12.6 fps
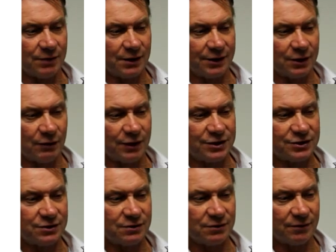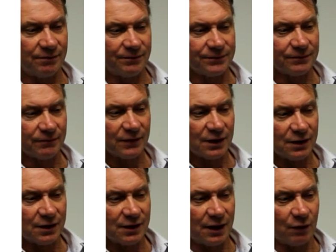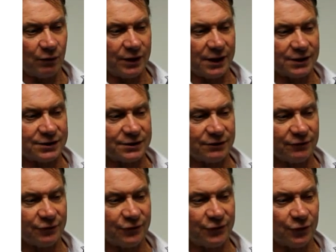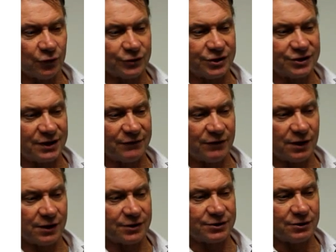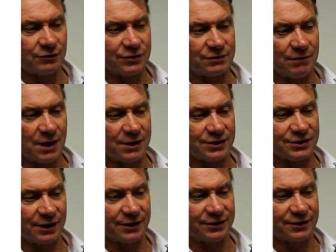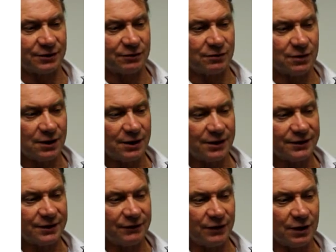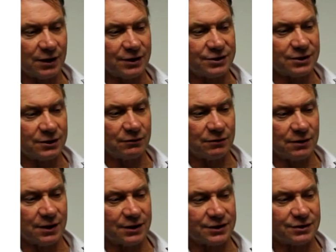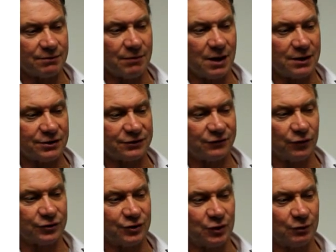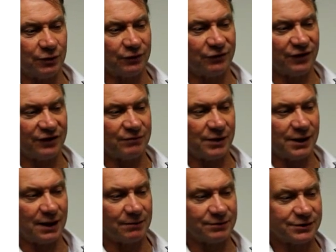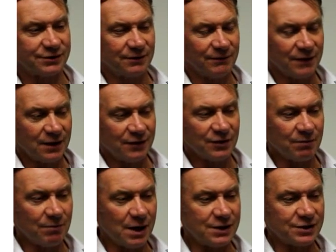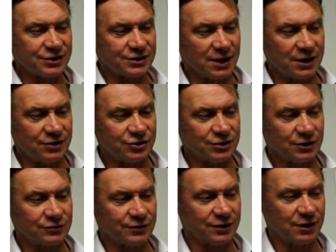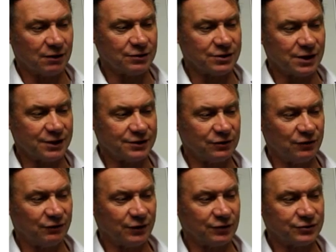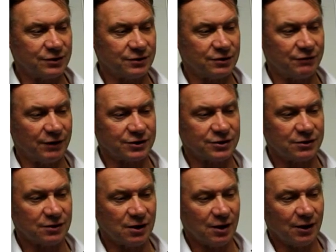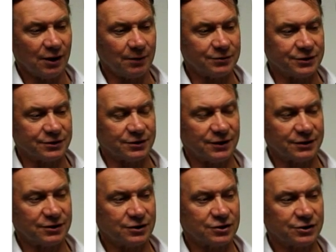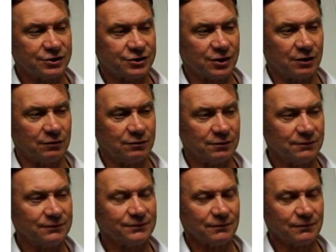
the middle equation, and we get 47I2 is minus I2, giving I2 as minus 42.5 milliamps. The minus sign shows that the current I2 flows in the direction opposite to that initially shown.